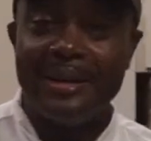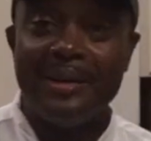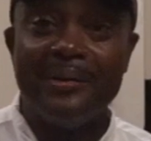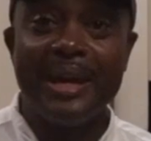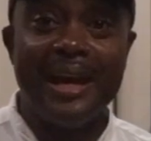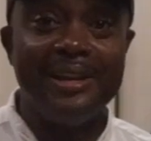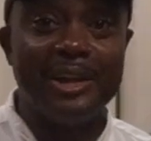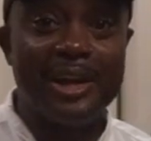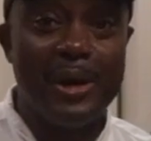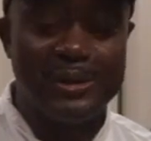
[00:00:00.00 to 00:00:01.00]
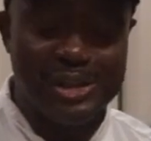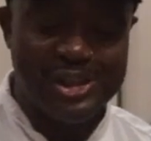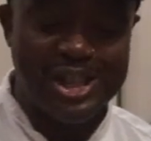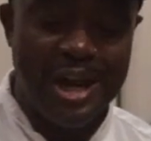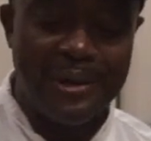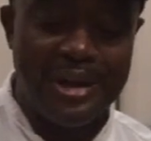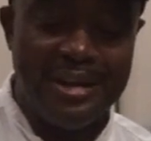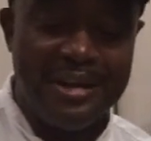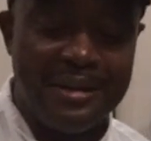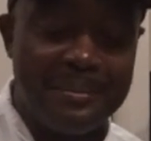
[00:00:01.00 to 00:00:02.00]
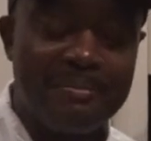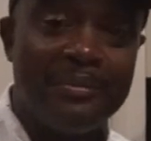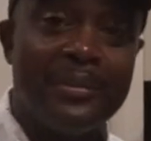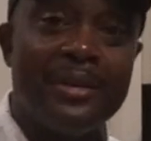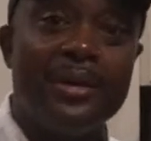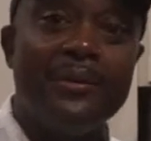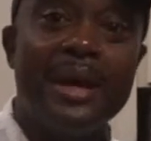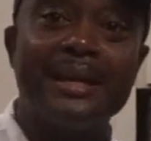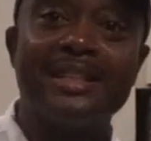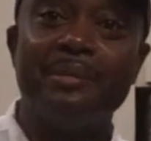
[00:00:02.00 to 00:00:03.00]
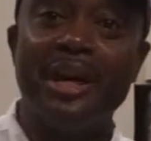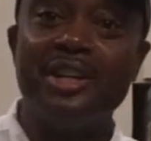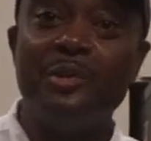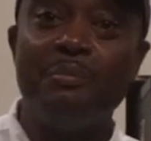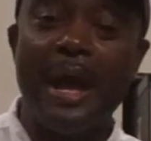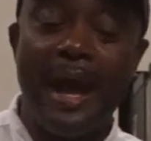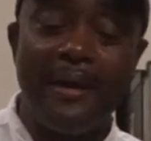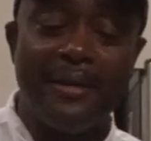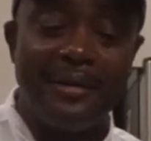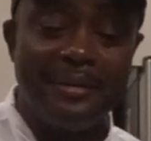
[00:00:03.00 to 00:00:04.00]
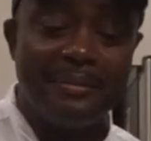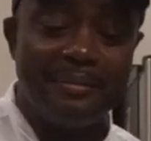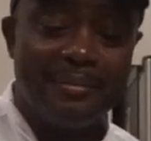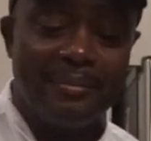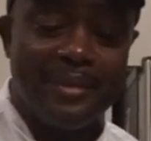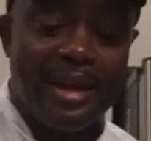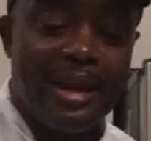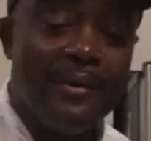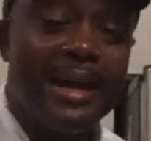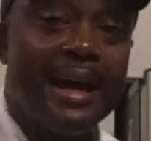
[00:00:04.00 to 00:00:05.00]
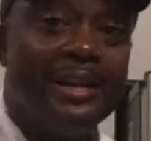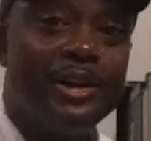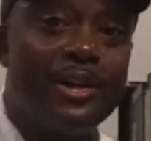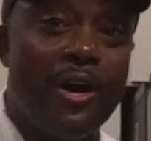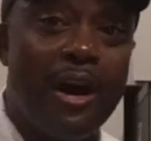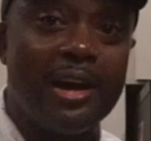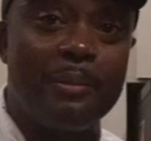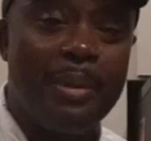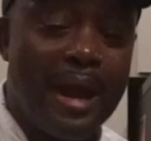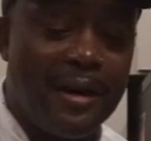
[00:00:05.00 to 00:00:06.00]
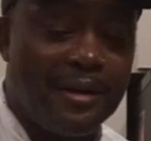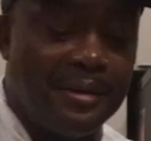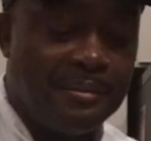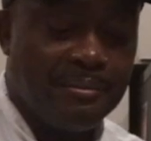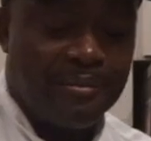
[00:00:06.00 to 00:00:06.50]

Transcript: We got a little kosher salt here. We got some onion powder. And we got a little garlic powder.